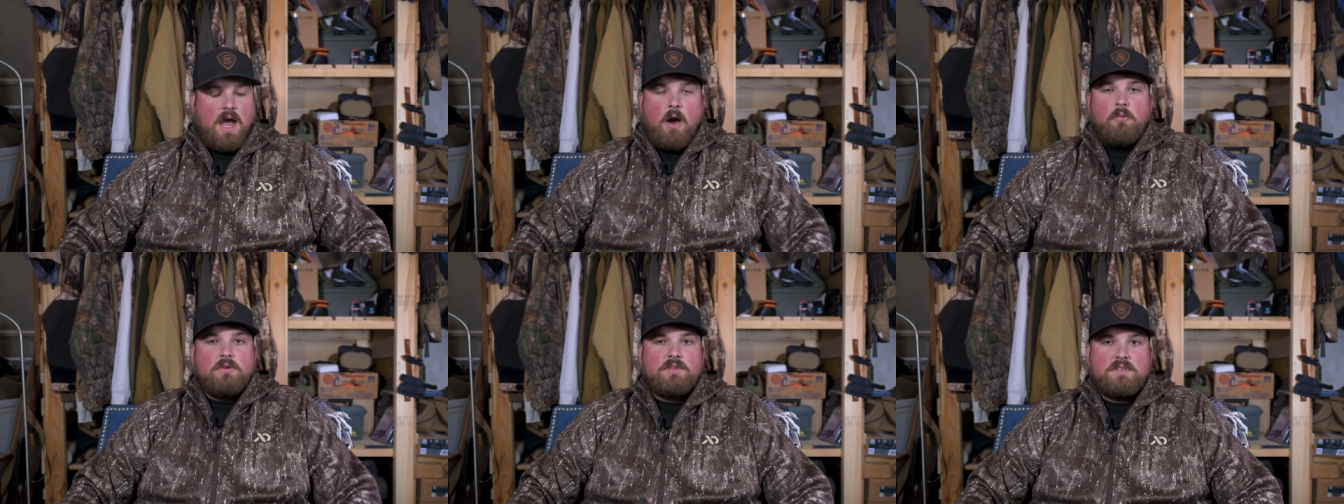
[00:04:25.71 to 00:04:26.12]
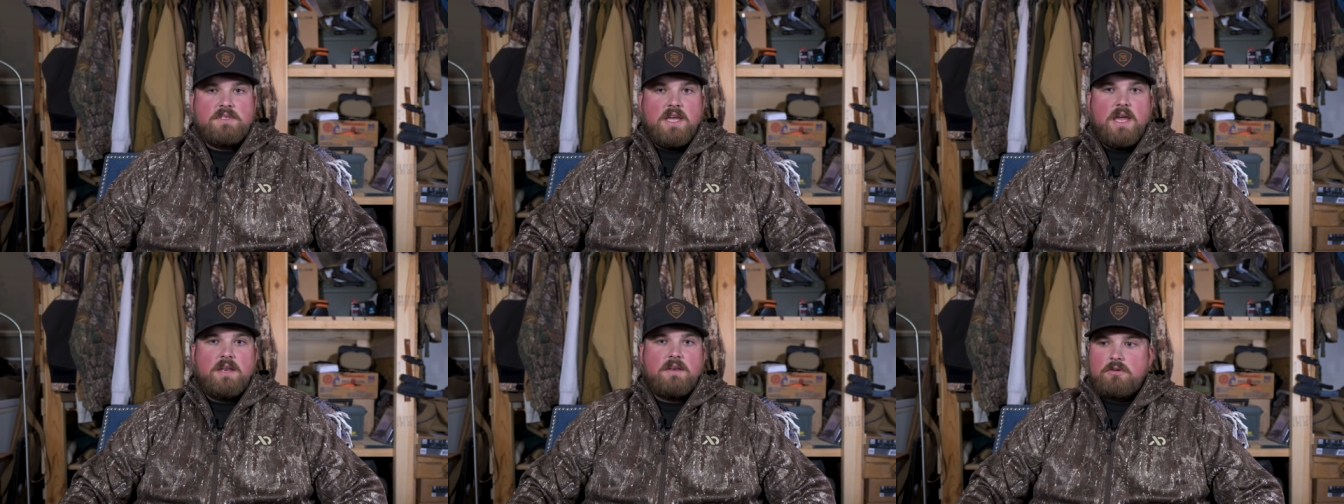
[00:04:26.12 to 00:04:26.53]
I wouldn't
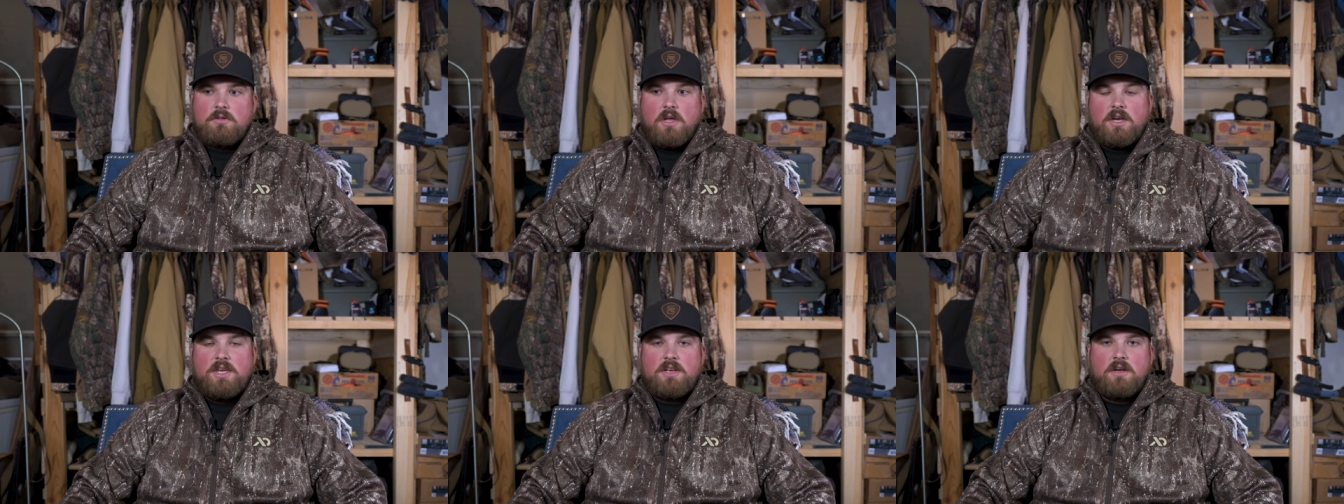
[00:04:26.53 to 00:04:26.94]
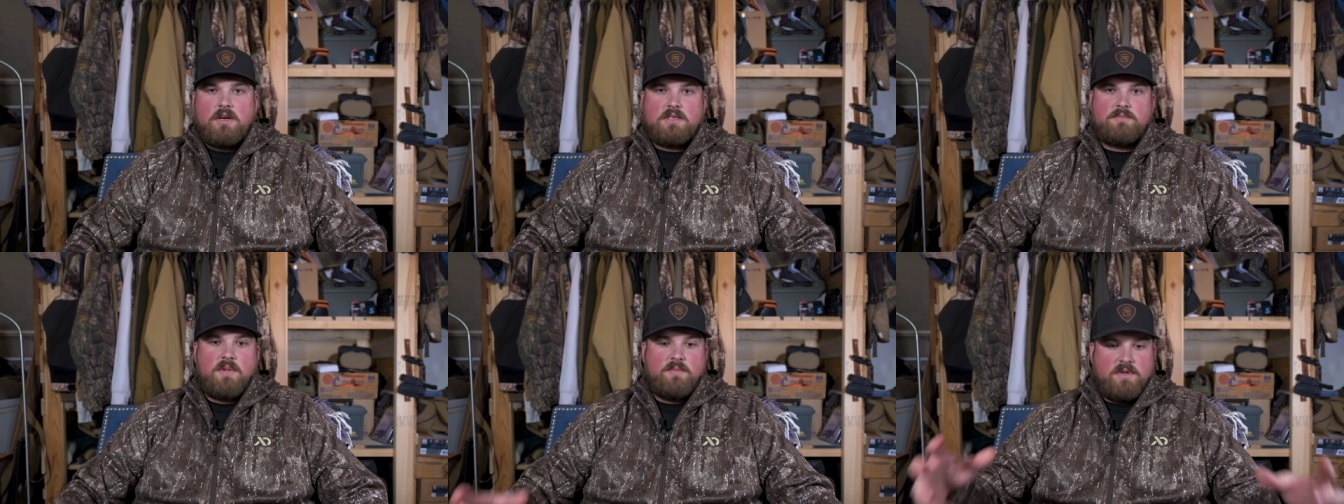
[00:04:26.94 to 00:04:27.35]
set your lucky
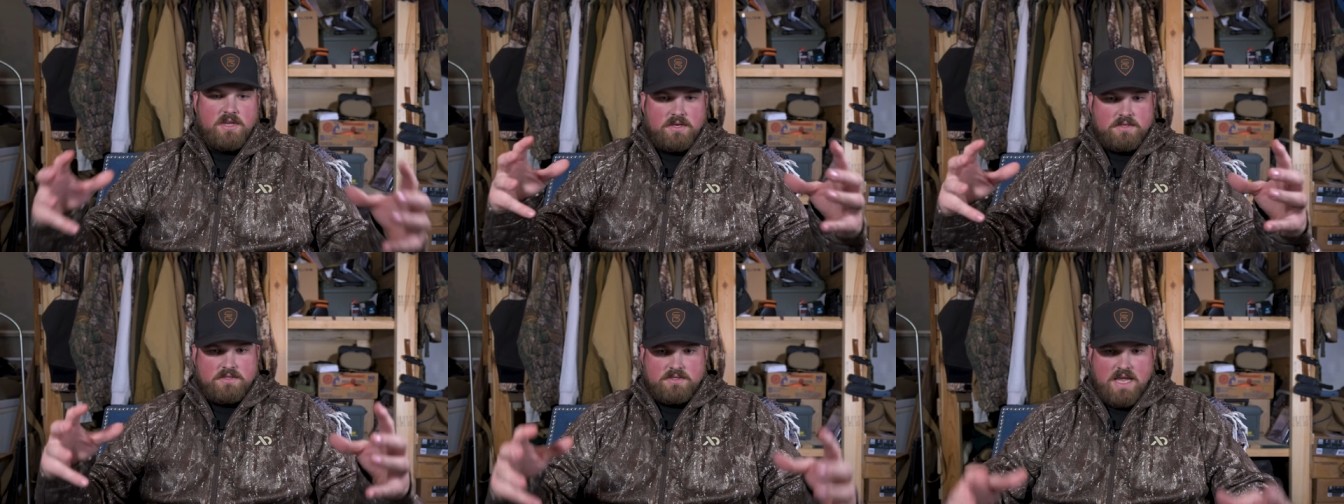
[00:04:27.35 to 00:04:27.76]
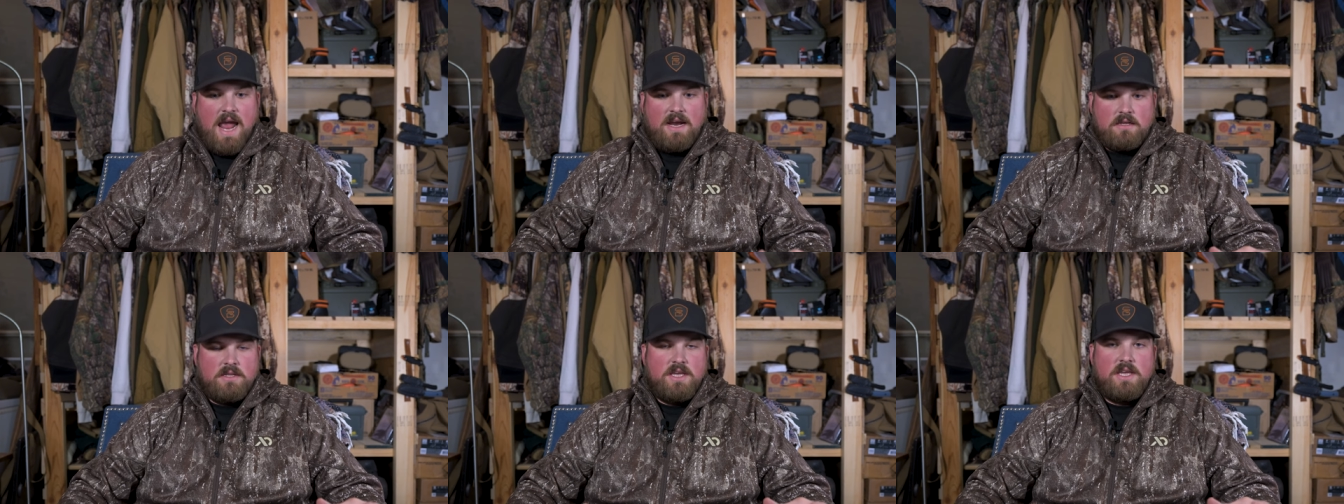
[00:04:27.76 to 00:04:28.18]
ducks maybe
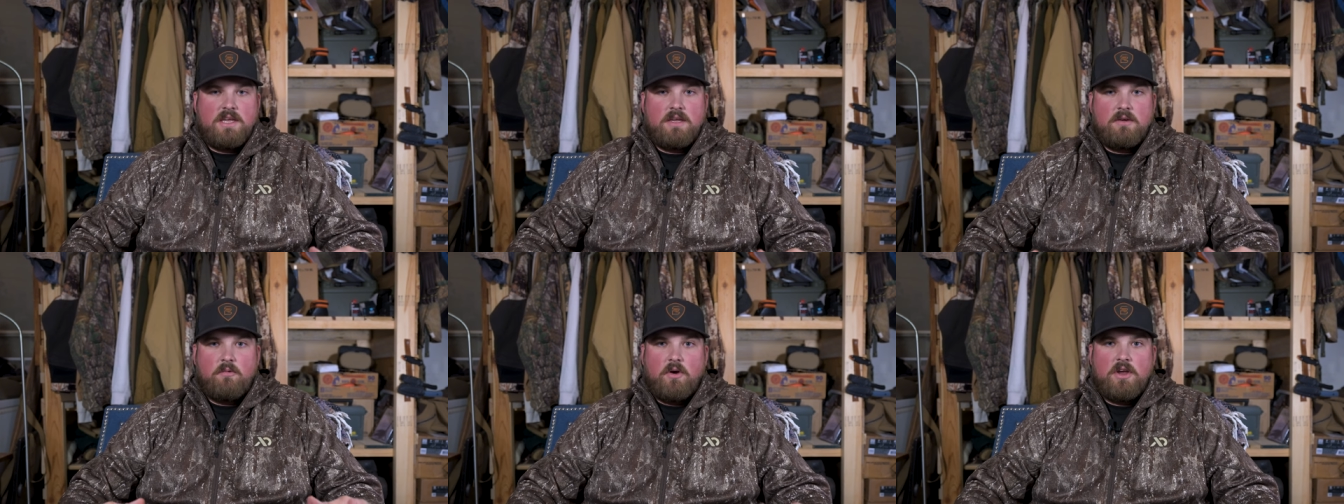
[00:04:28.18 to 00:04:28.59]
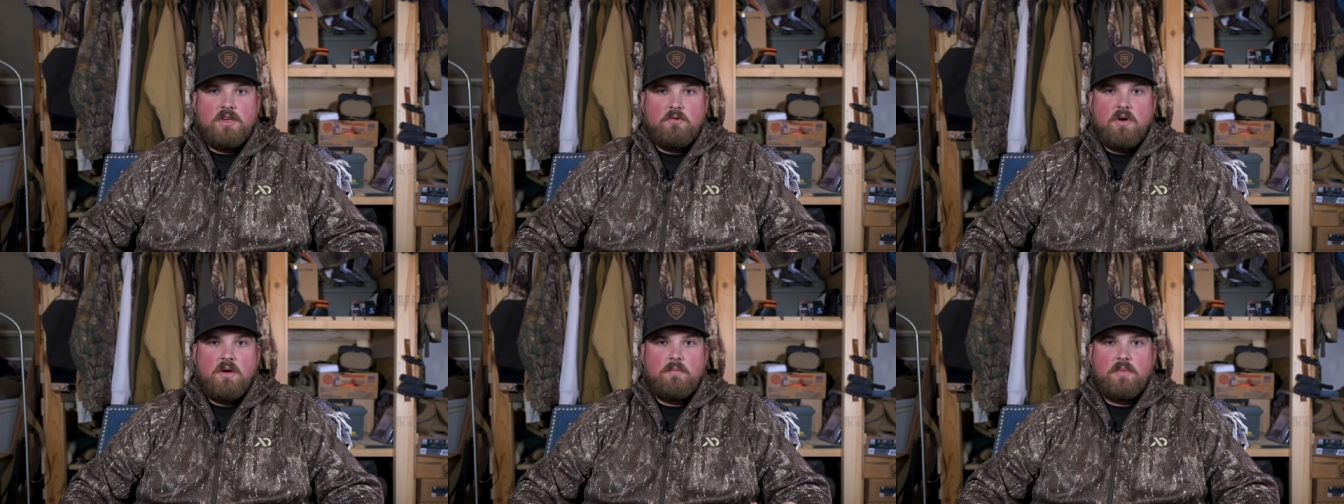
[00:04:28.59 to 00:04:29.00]
exactly where
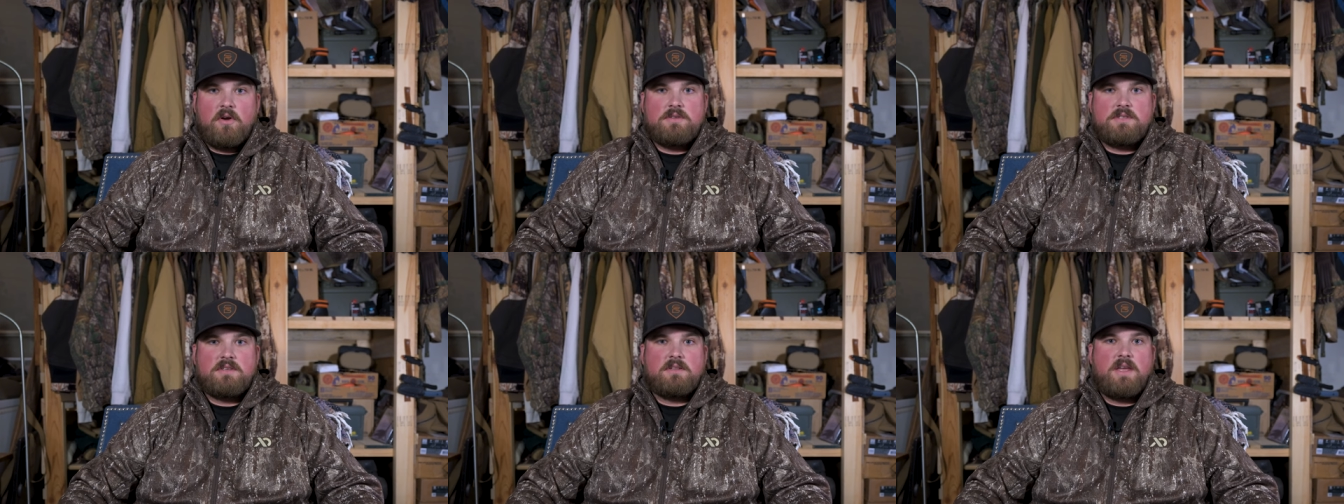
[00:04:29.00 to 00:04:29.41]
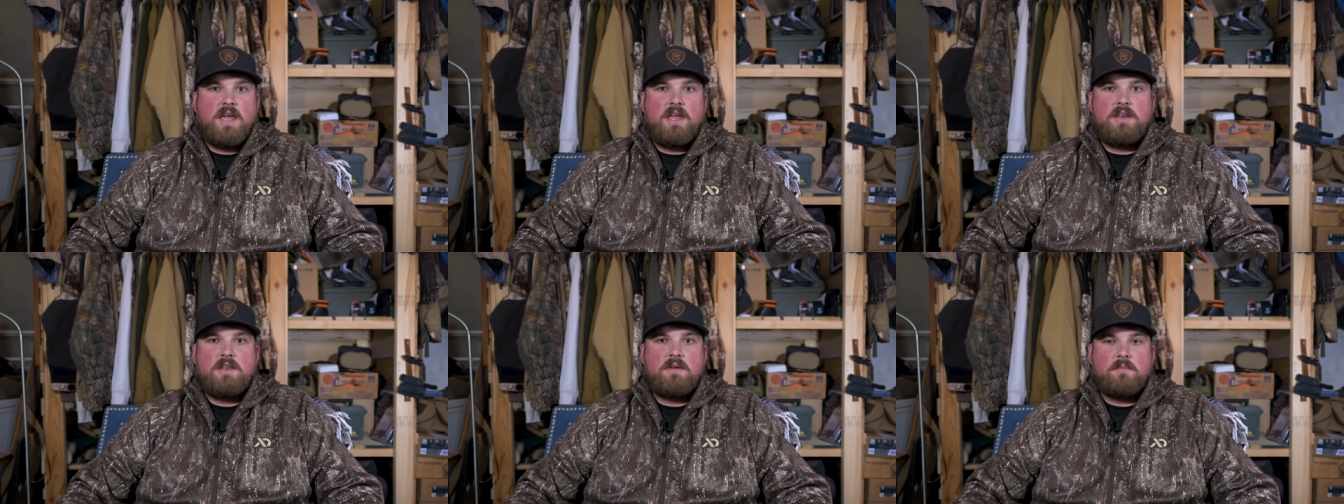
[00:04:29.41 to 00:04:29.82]
you want birds to
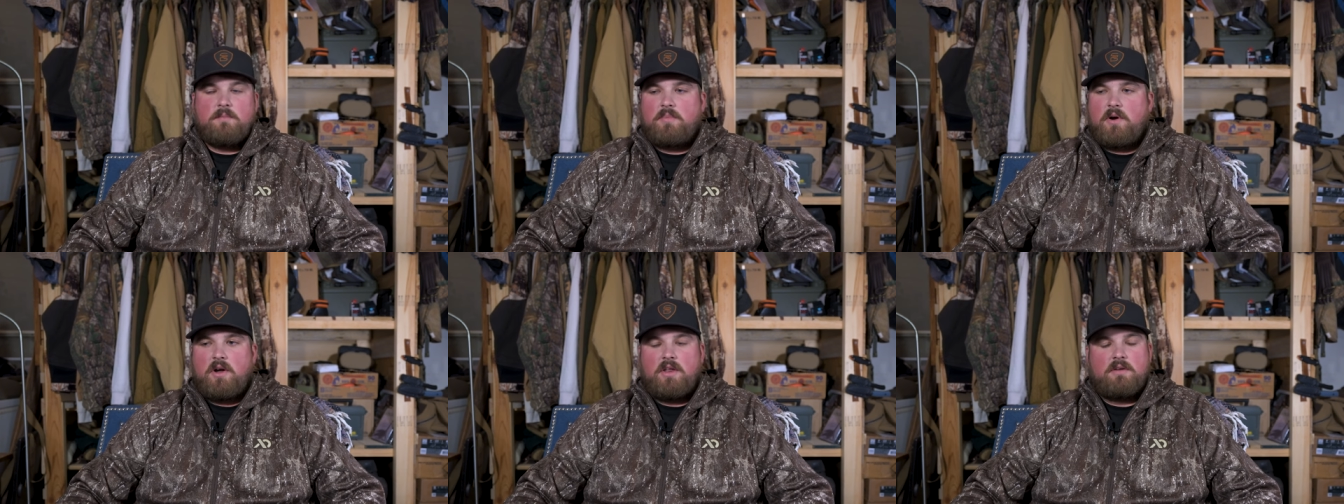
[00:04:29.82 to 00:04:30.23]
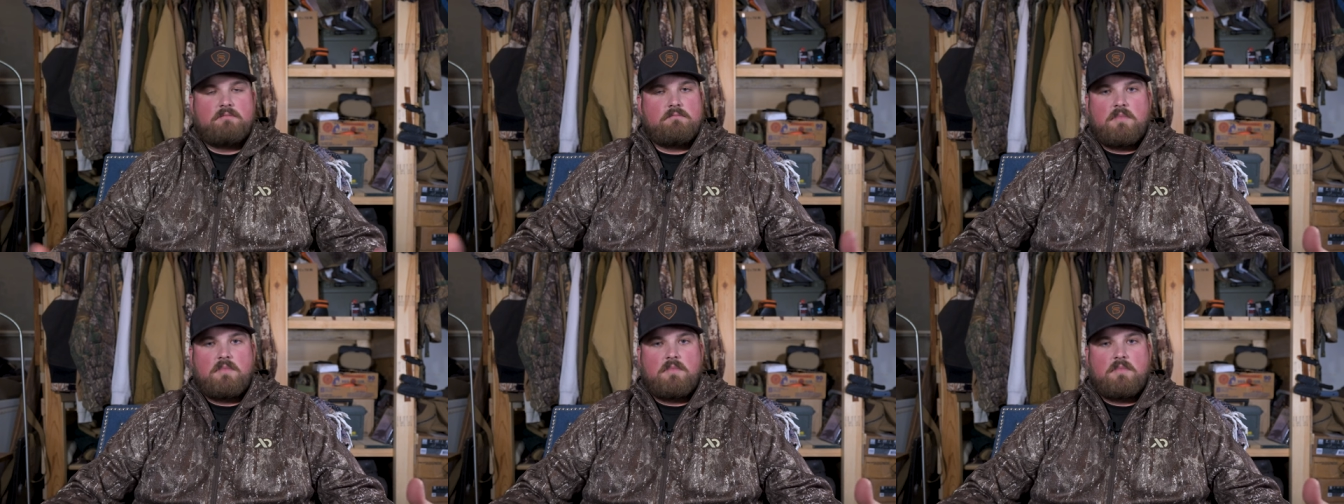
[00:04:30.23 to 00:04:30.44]
land, but